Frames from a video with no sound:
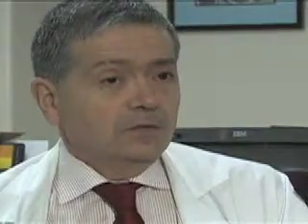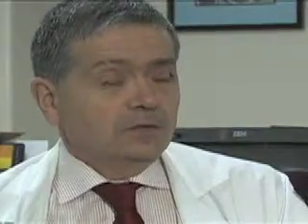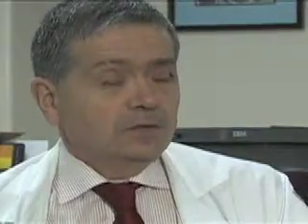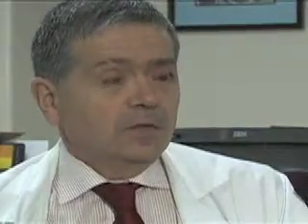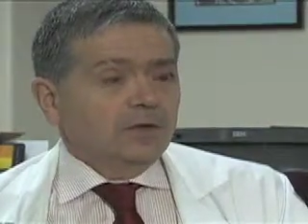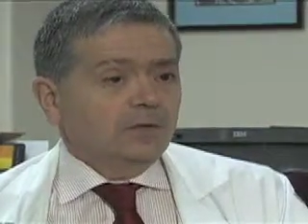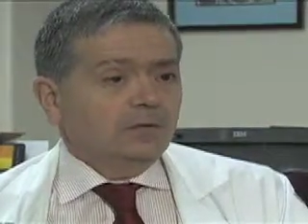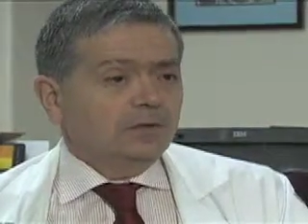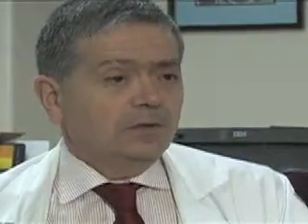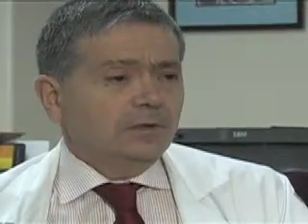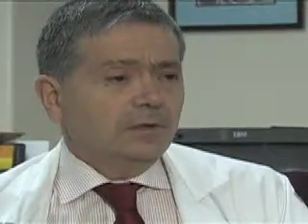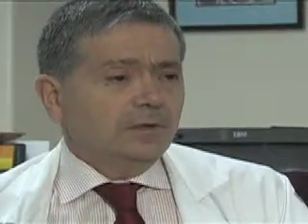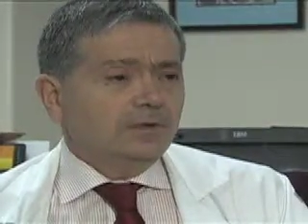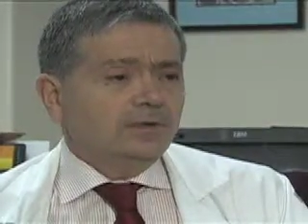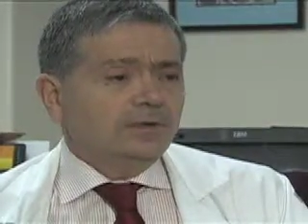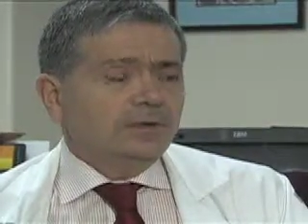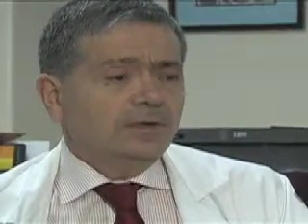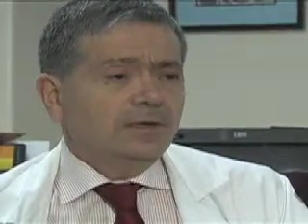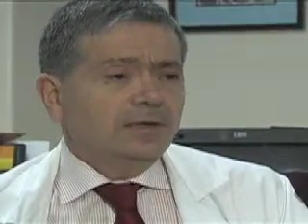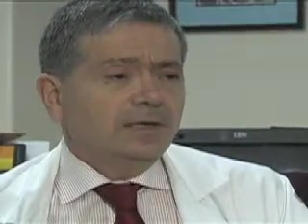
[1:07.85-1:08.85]
So, you know,
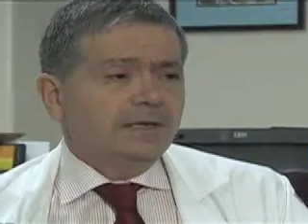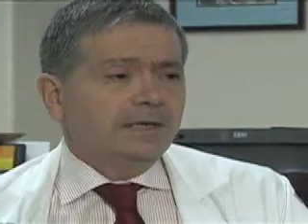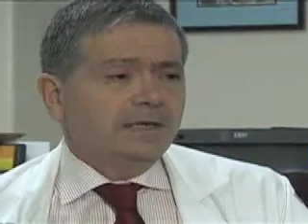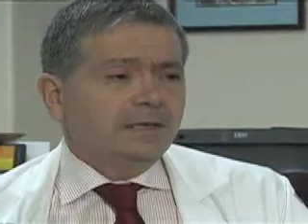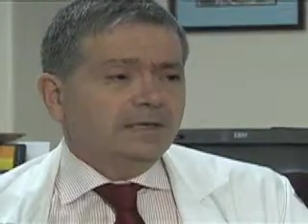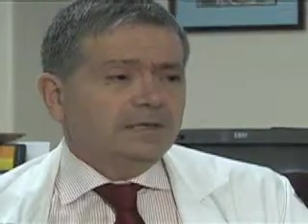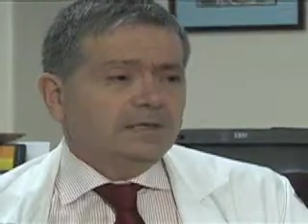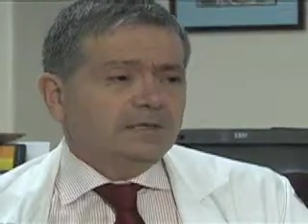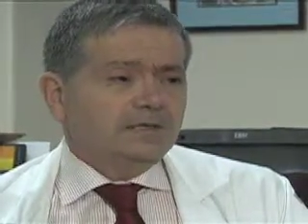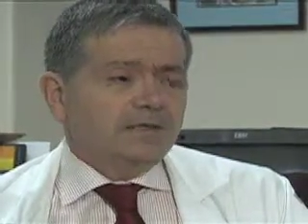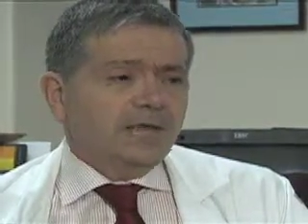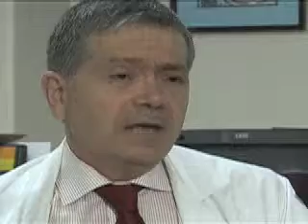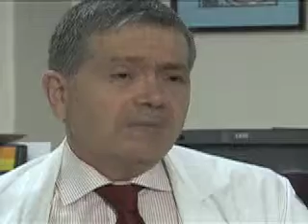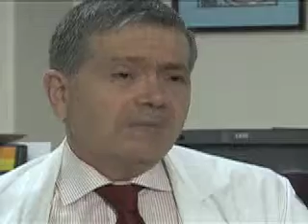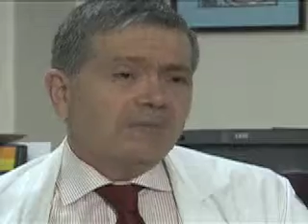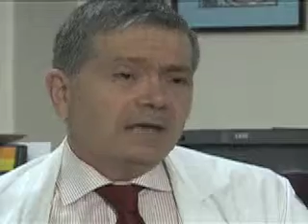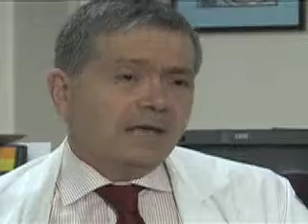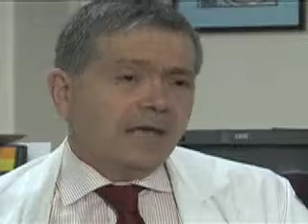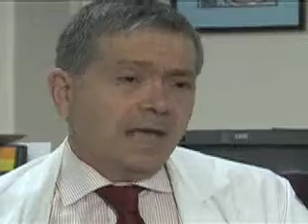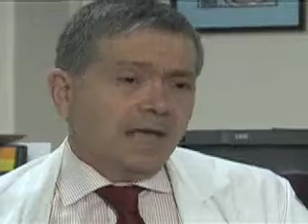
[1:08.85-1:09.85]
for the
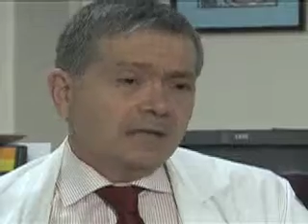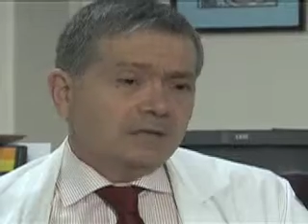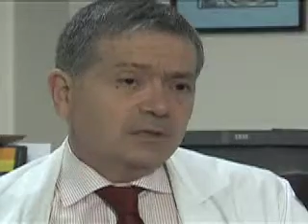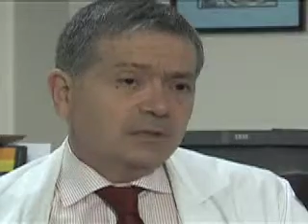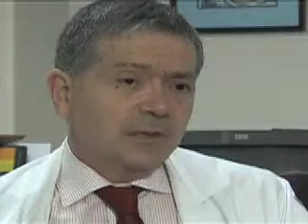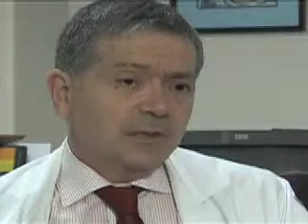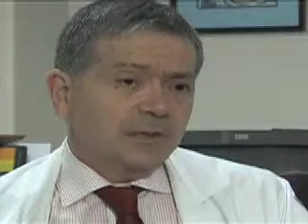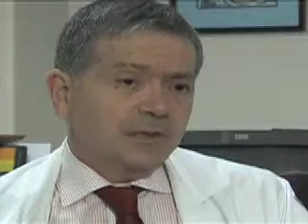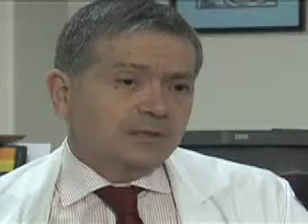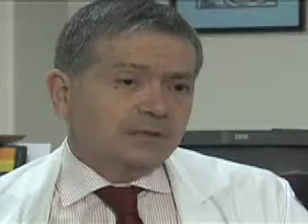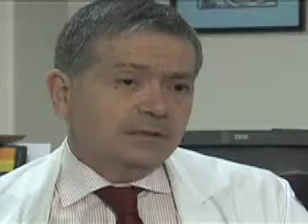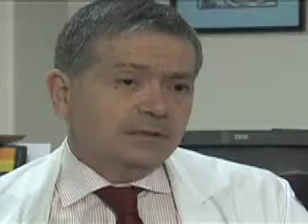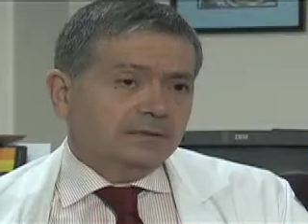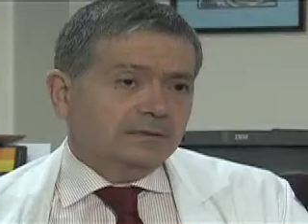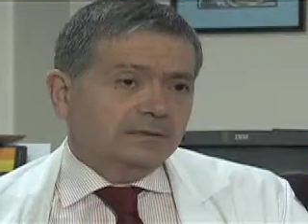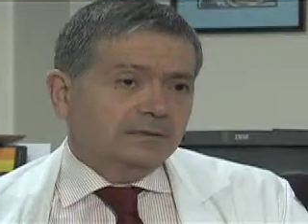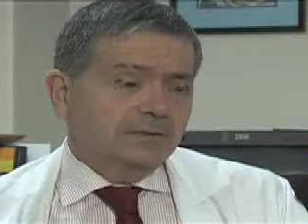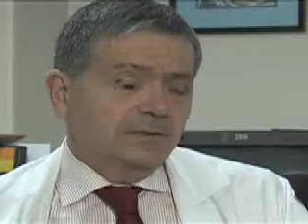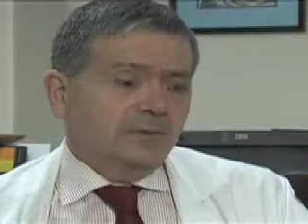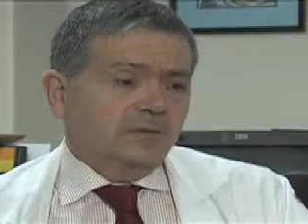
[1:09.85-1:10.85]
safety aspect,